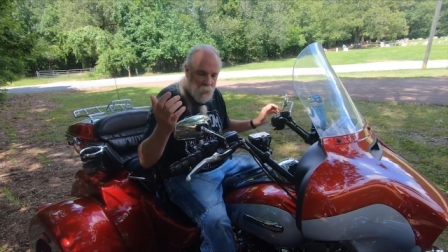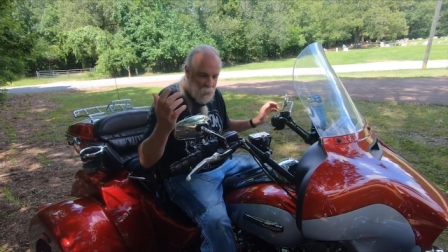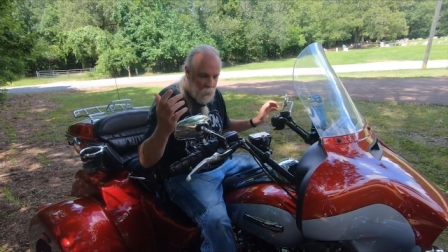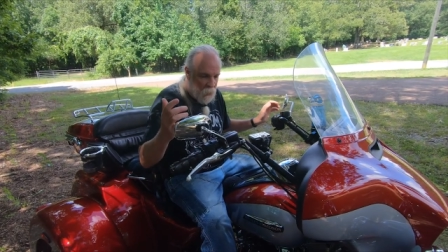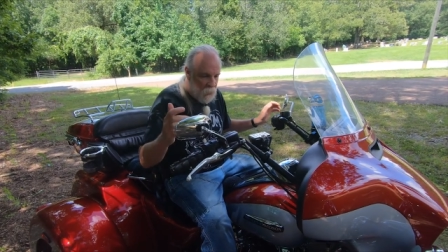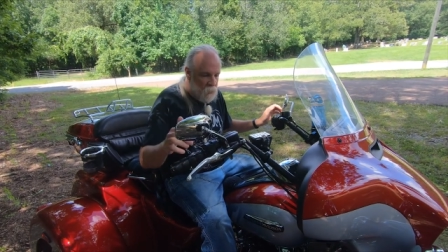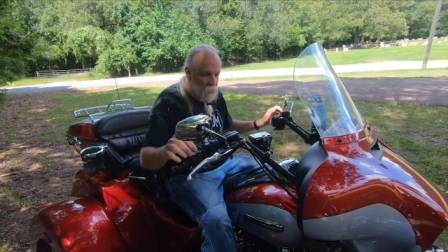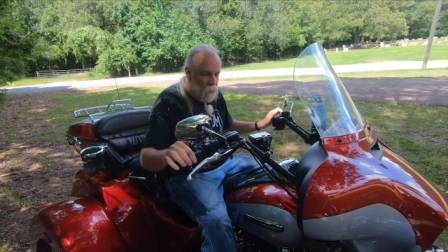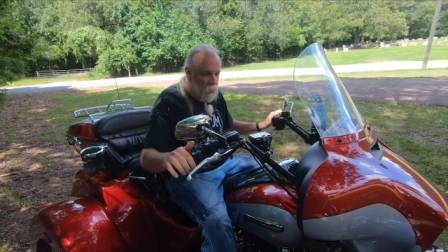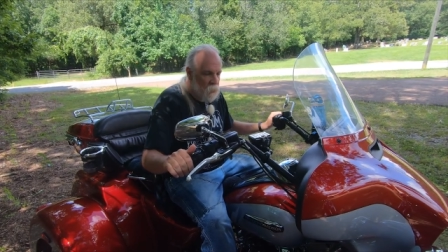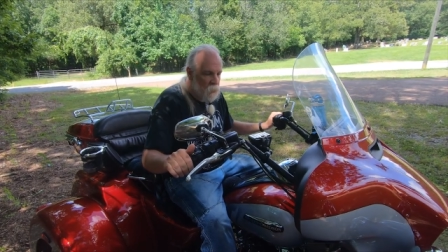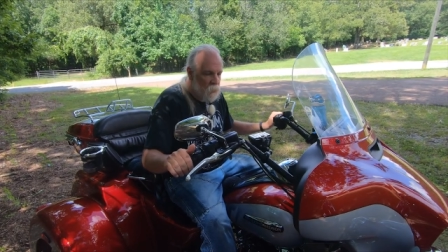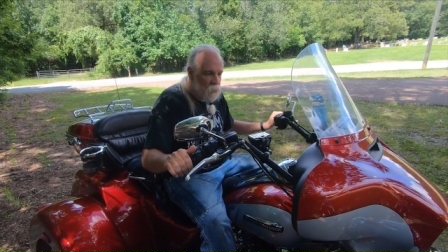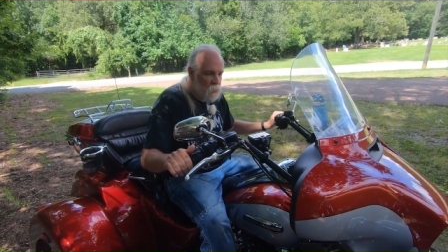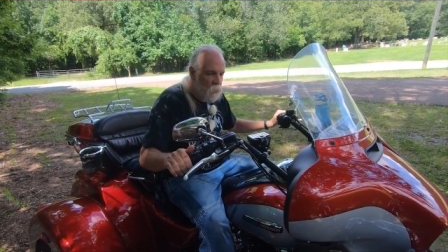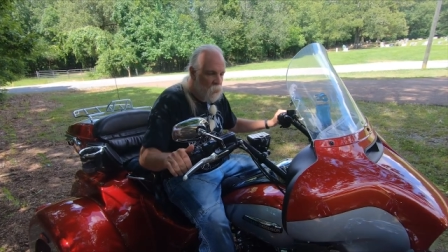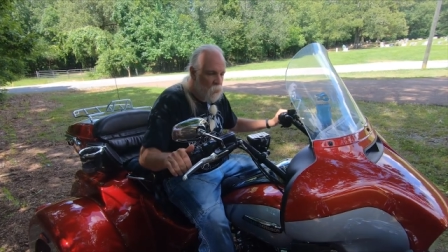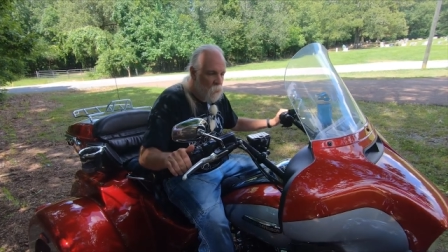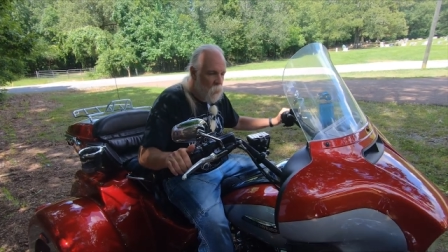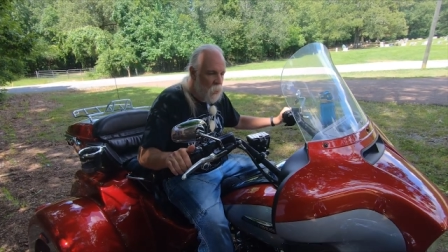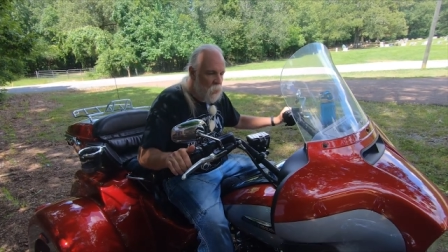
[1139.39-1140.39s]
And that's a
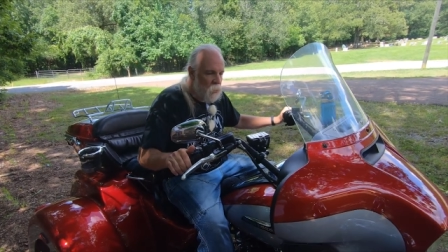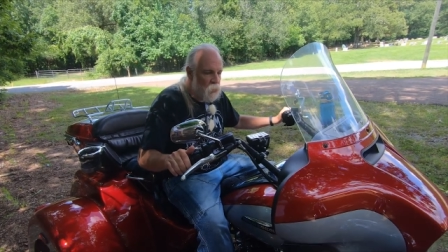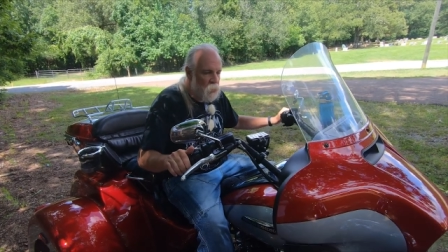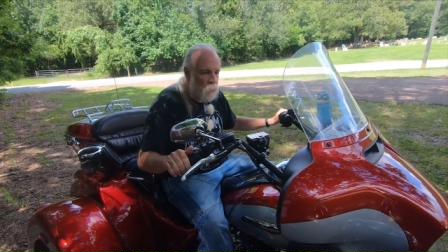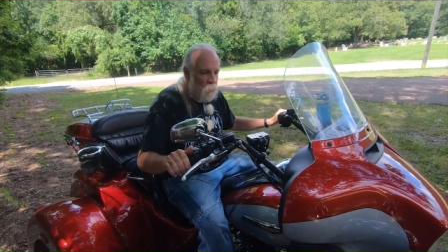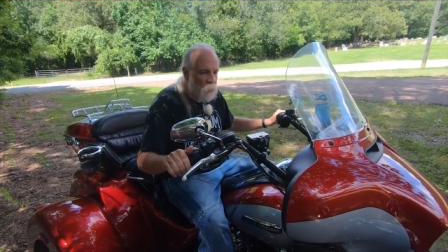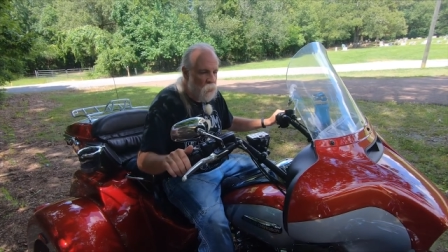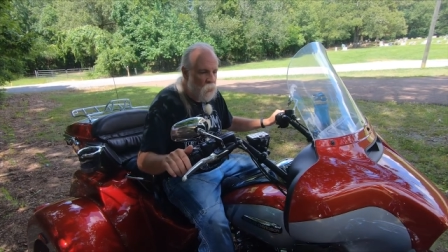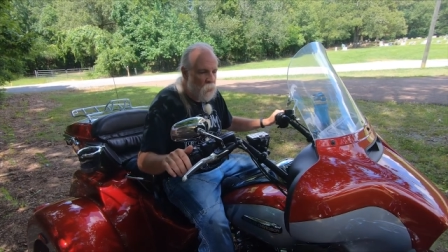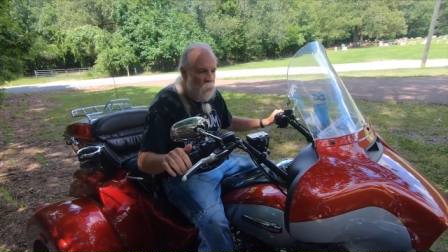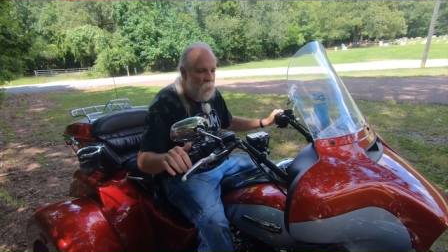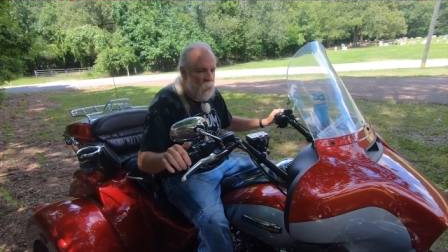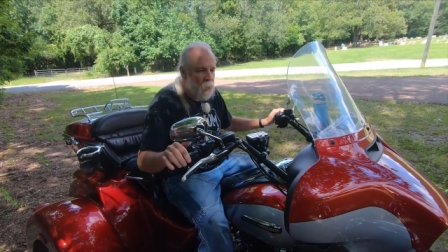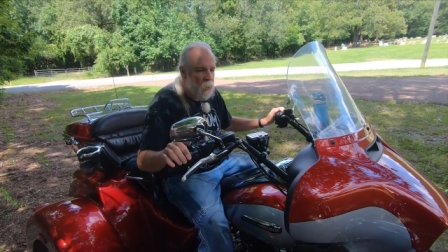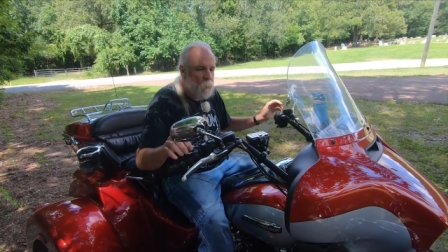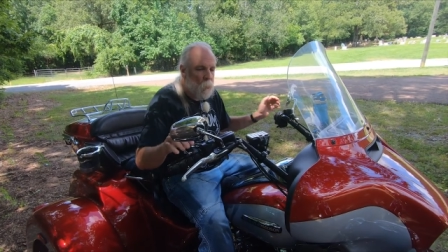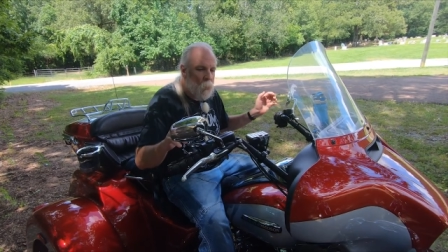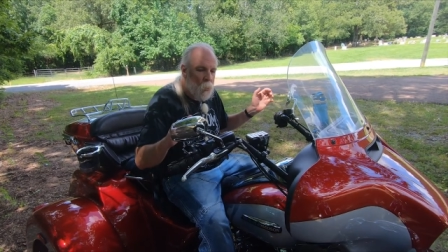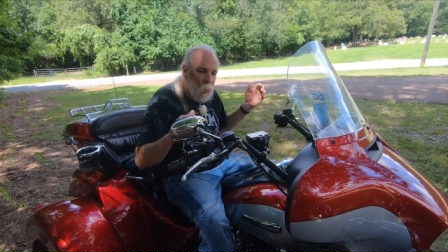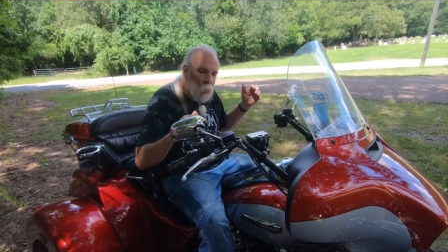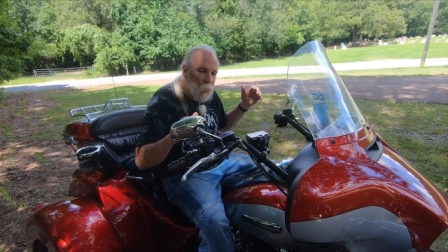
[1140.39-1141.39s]
consideration when you're
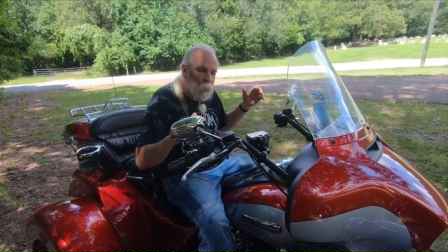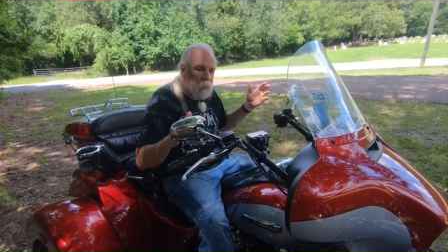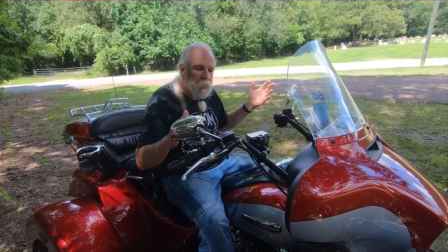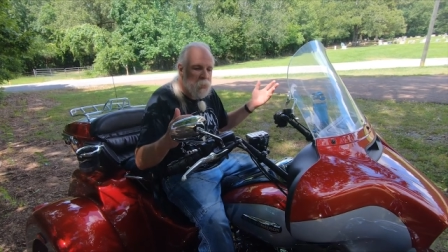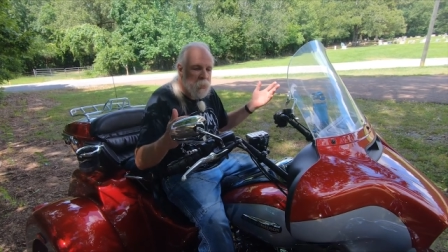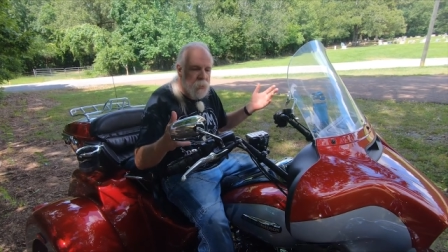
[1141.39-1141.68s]
getting bars